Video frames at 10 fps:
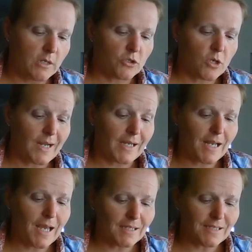trying
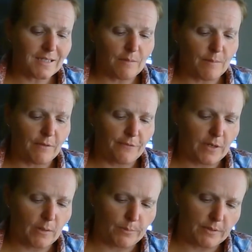not to get my
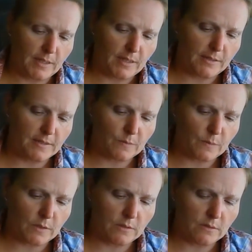fingerprint on this
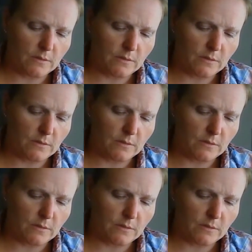one.